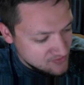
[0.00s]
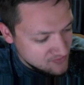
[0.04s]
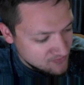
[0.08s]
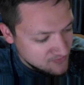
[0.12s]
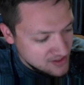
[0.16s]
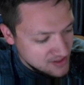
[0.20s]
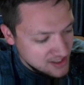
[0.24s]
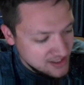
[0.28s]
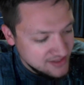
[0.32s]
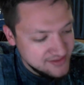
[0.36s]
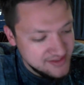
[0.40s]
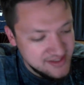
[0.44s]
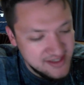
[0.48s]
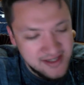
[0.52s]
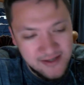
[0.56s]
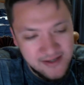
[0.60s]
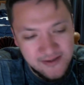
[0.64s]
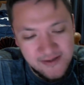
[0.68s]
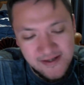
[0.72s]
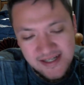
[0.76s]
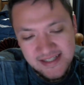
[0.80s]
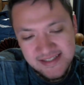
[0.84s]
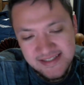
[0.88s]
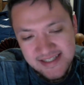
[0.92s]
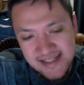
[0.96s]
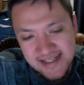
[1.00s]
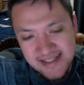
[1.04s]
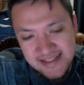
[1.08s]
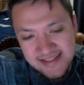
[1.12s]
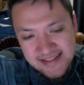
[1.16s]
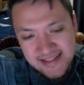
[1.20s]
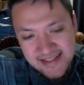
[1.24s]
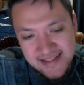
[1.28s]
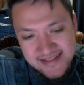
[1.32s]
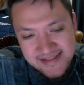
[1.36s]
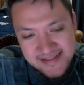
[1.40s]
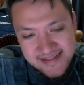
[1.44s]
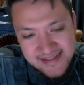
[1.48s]
right now I
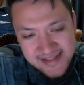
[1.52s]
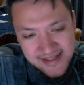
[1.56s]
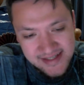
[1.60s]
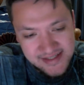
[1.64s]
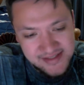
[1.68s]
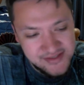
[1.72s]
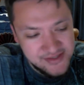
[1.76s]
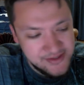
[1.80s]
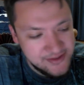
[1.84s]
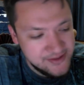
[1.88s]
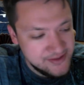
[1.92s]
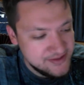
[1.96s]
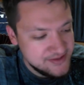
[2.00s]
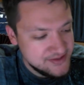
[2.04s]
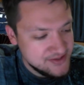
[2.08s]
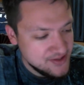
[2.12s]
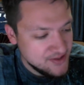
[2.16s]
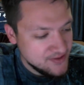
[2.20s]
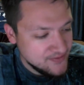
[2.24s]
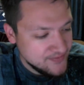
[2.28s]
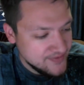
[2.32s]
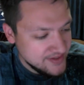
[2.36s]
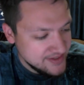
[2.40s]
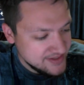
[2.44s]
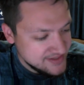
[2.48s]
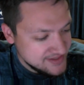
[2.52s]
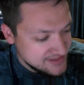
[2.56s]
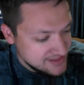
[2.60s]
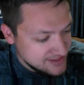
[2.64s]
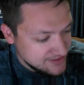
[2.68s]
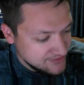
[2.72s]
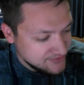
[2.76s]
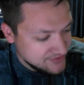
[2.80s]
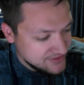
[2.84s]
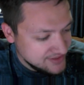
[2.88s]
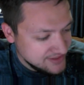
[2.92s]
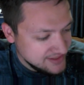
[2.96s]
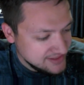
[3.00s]
take the Sixers over the
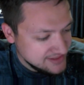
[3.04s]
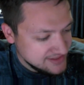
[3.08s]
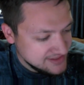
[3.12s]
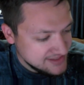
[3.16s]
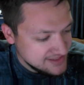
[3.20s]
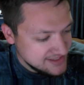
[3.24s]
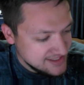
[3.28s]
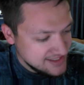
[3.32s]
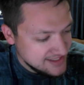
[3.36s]
Celtics,